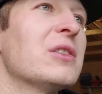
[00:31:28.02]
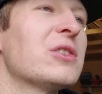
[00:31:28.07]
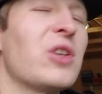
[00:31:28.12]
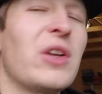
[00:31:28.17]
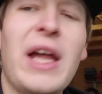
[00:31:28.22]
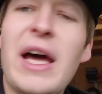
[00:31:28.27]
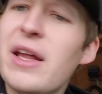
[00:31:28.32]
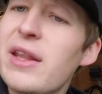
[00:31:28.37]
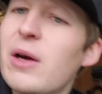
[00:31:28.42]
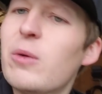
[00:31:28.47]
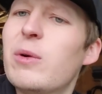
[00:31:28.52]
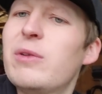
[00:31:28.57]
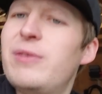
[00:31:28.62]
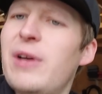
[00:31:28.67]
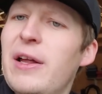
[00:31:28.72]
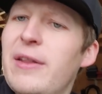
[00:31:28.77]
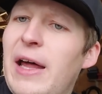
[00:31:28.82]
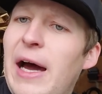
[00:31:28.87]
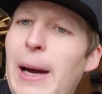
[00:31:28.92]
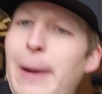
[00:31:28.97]
So now that we've
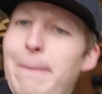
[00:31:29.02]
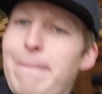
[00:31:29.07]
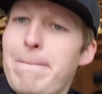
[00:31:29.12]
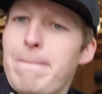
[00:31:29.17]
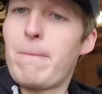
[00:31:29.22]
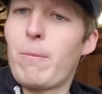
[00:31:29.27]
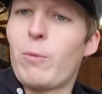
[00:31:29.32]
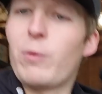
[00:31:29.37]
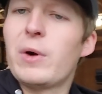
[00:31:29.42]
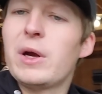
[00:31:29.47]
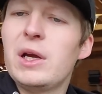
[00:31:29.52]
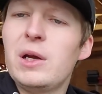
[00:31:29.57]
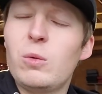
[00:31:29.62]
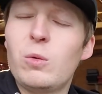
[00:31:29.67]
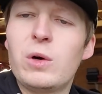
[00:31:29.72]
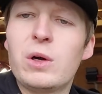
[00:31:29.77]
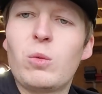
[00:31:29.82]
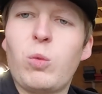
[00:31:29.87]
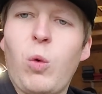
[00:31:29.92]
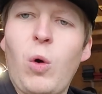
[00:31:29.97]
done that, we
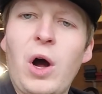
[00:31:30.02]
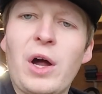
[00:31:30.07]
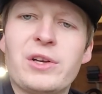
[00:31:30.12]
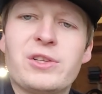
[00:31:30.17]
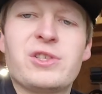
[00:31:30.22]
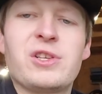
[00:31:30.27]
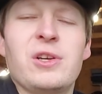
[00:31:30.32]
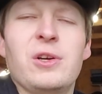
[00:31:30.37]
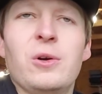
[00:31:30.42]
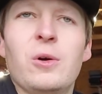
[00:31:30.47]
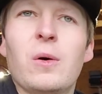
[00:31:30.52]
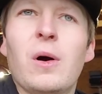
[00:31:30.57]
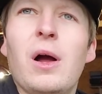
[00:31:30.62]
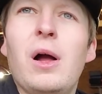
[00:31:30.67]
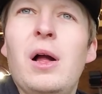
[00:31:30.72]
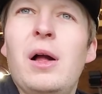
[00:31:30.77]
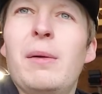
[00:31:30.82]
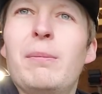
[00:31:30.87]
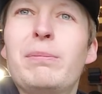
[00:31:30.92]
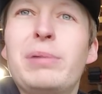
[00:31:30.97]
would want to
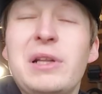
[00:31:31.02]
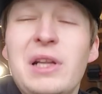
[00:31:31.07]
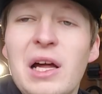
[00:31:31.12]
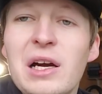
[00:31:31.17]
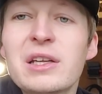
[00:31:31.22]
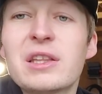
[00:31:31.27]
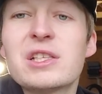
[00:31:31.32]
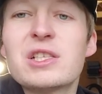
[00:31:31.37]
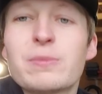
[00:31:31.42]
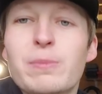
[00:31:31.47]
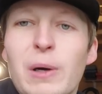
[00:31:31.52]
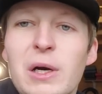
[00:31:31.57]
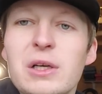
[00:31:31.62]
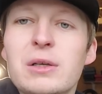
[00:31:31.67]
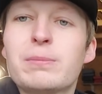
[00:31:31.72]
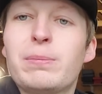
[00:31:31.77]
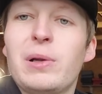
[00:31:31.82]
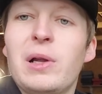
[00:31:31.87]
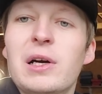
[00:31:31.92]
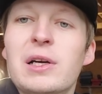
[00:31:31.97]
plug the
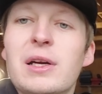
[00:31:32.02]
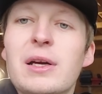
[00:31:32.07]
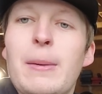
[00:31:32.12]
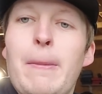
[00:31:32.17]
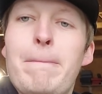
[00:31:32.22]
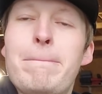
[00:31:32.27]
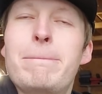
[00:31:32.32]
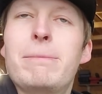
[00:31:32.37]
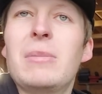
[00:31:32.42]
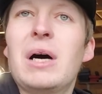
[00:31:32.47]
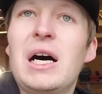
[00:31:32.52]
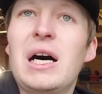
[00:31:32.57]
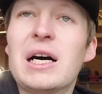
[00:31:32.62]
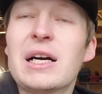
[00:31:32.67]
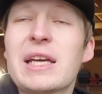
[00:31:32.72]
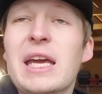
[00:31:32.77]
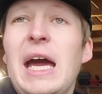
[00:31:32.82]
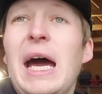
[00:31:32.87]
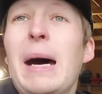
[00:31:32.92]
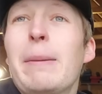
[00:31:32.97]
spark plug
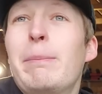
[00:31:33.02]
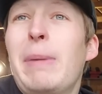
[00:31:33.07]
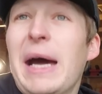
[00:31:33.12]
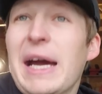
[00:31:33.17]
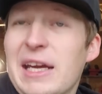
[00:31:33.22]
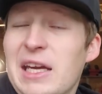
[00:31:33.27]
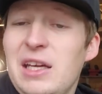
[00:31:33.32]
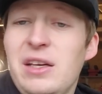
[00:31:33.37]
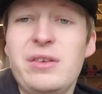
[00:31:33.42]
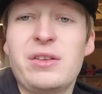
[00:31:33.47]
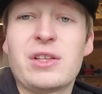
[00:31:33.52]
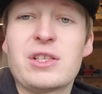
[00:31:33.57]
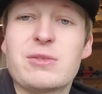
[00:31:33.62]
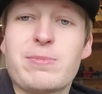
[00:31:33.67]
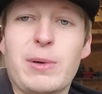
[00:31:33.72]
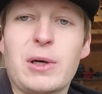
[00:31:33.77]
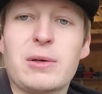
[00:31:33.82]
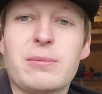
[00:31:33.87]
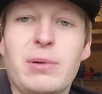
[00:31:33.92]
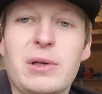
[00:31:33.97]
cap back into the
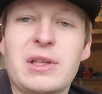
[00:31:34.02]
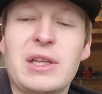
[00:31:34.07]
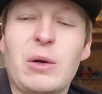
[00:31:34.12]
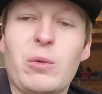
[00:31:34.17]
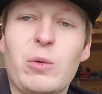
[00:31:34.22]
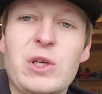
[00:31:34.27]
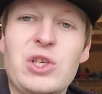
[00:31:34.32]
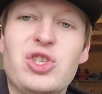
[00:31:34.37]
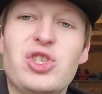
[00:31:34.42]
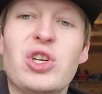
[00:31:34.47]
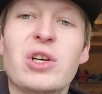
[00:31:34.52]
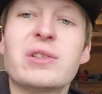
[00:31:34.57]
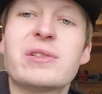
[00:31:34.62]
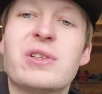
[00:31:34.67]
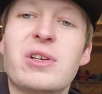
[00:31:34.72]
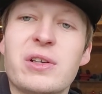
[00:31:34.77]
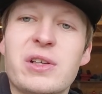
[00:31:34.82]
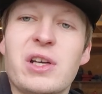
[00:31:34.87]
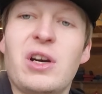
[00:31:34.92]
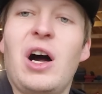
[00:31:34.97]
spark plug that we just
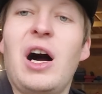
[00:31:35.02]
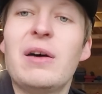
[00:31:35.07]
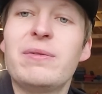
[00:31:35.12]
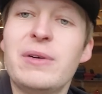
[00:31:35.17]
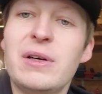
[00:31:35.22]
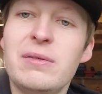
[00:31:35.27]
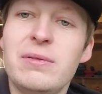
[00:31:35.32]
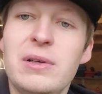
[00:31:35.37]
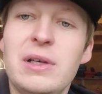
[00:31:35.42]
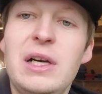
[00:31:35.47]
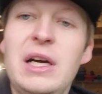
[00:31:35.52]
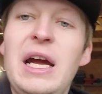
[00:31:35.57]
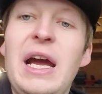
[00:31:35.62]
took it off of.